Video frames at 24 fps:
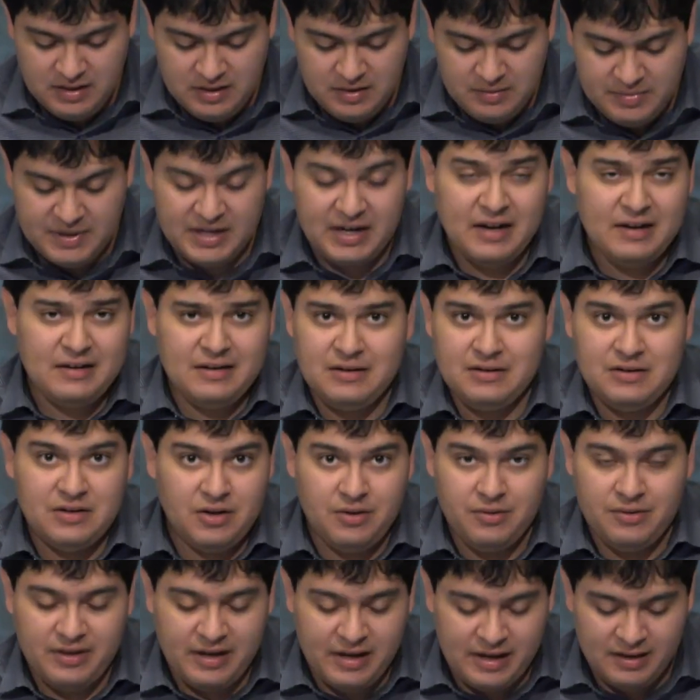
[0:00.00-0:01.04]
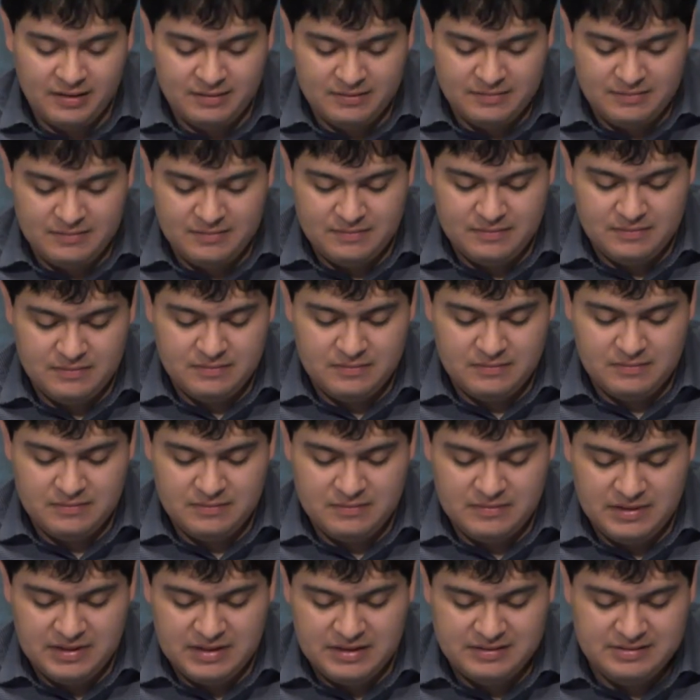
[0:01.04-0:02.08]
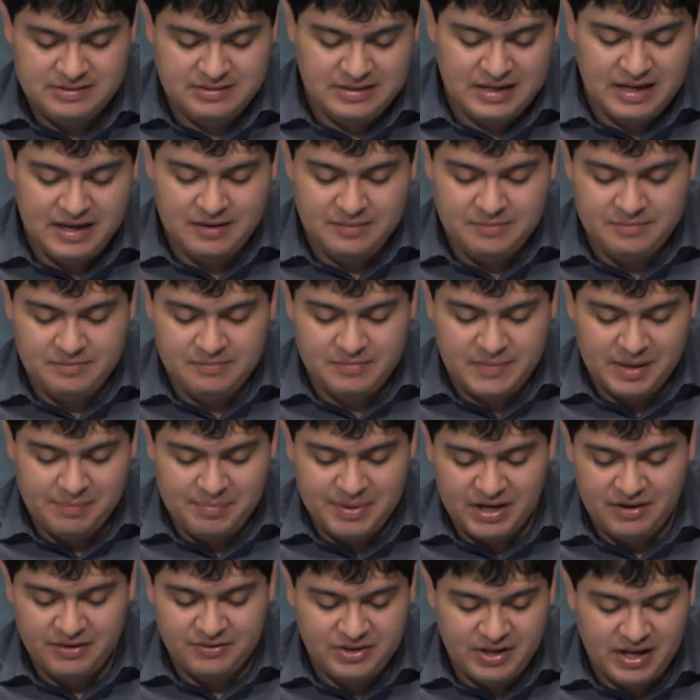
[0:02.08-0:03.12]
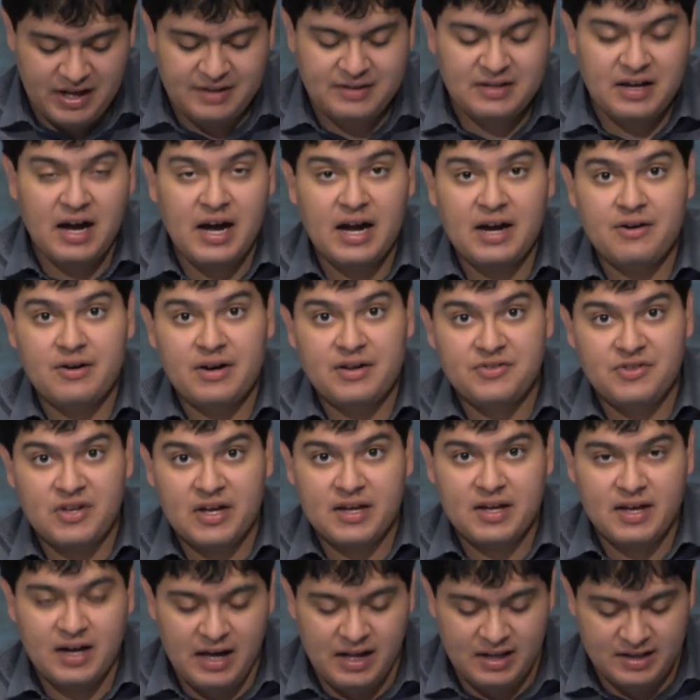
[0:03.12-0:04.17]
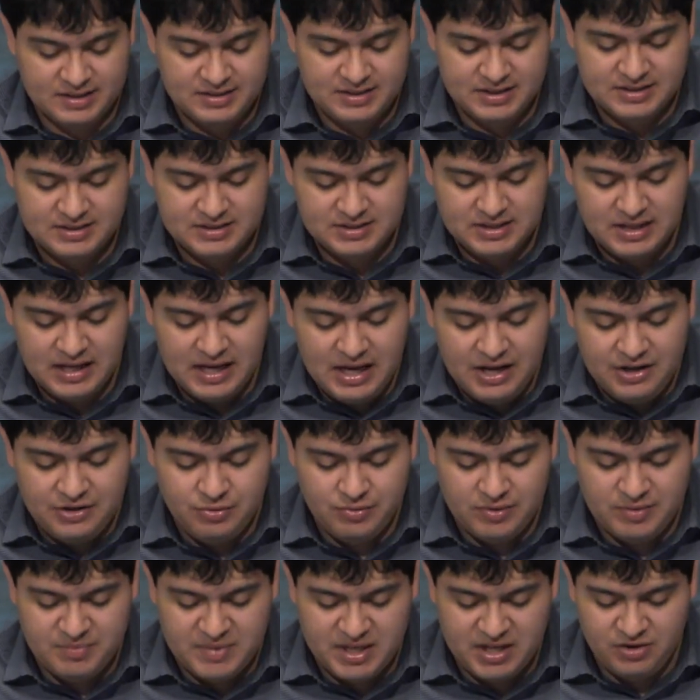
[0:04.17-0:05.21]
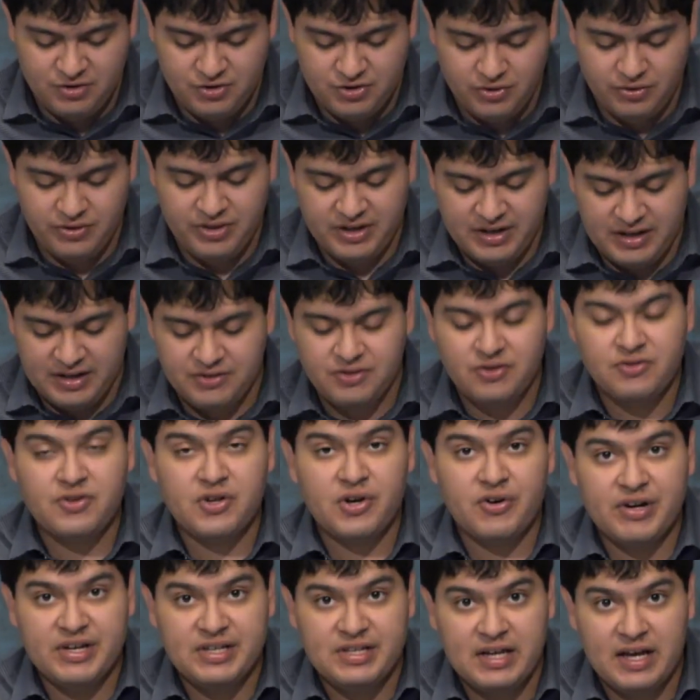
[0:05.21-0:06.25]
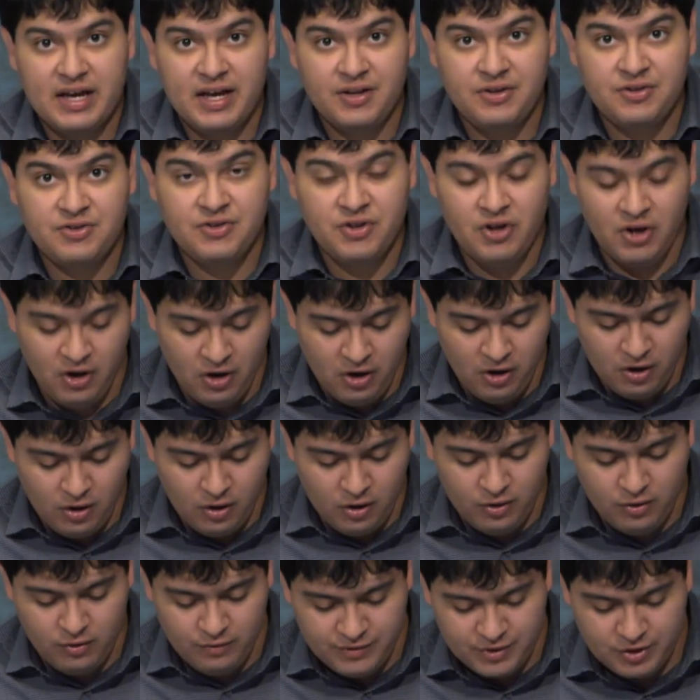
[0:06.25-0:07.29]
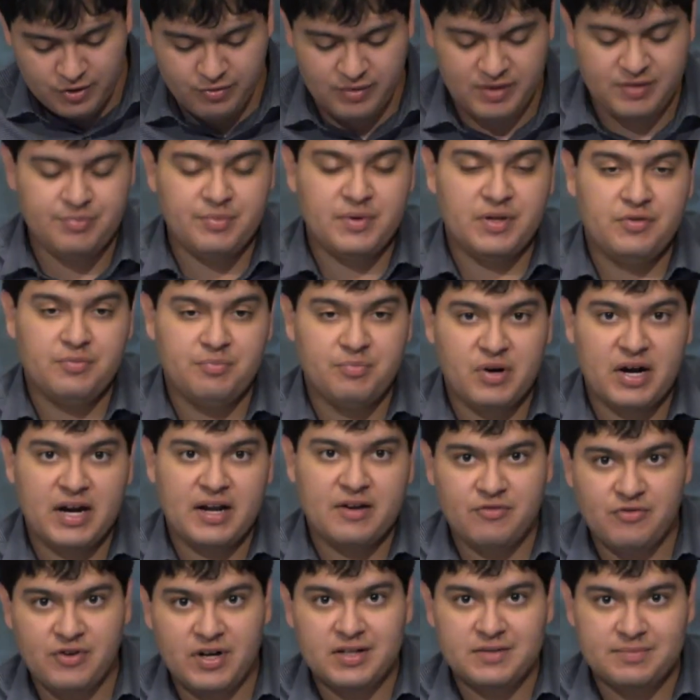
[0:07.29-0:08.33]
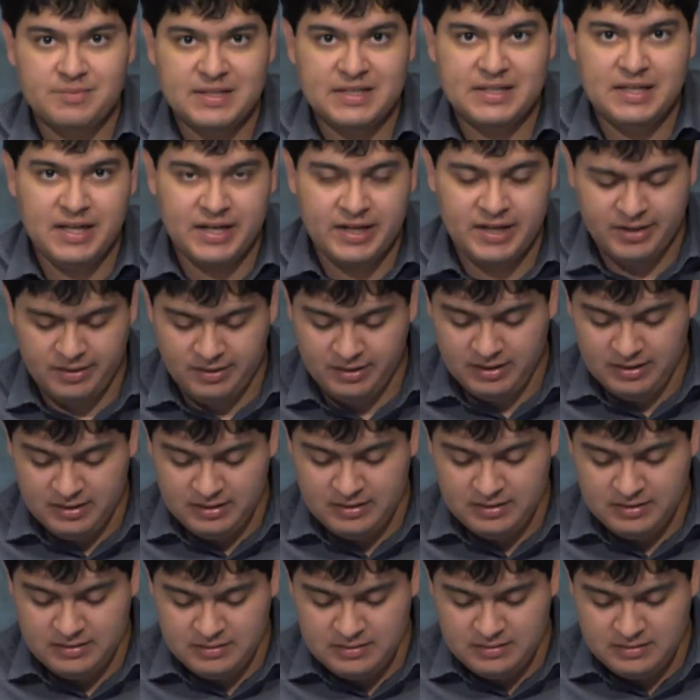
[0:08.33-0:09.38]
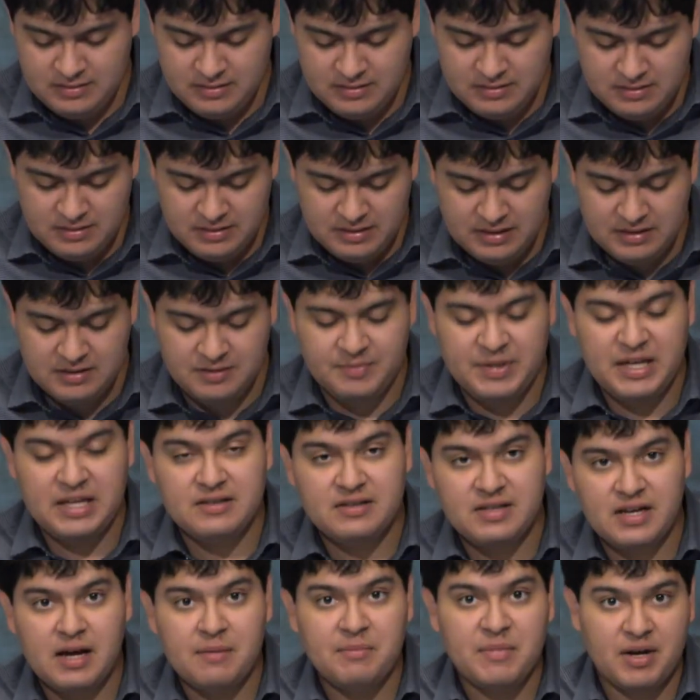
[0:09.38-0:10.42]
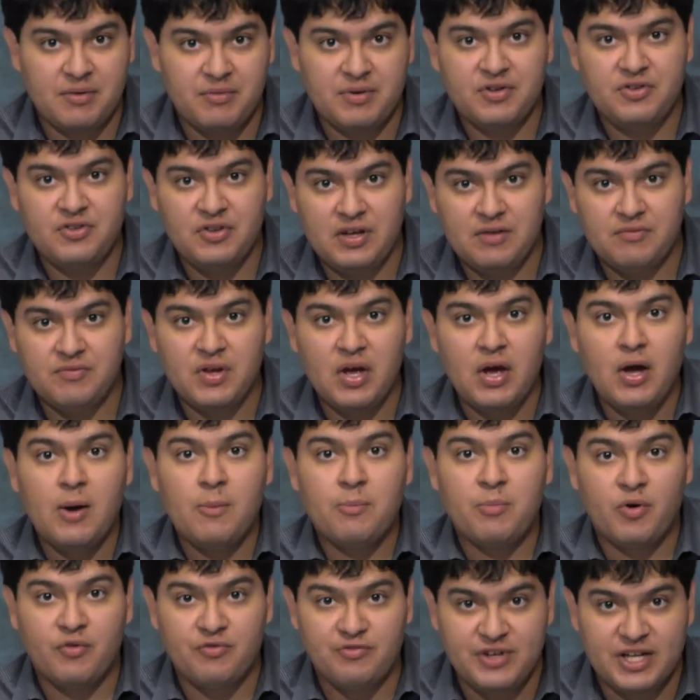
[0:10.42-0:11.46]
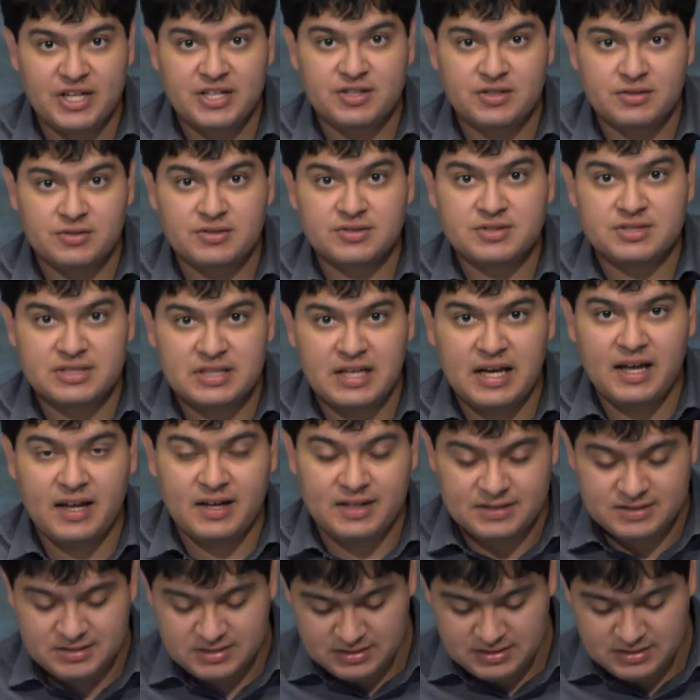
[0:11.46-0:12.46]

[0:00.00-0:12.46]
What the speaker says: But I didn't know that. Instead, my parents had to hire a psychologist to administer the necessary tests over Christmas break freshman year. In the meantime, I received provisional status.